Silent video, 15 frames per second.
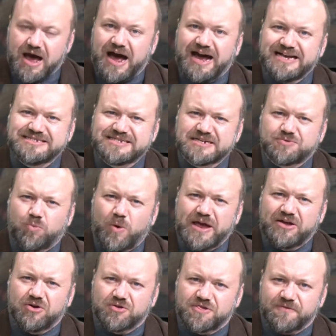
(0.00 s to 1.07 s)
Isaac
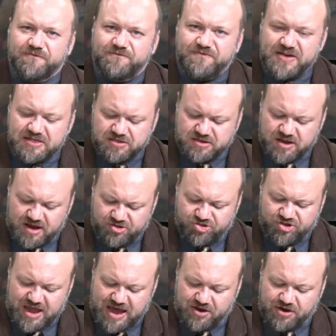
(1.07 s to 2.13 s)
Wengert's 5th
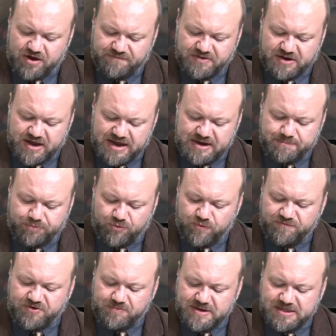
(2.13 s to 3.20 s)
touchdown of the night
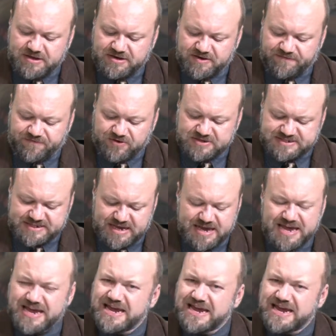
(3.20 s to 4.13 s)
proved to be the difference.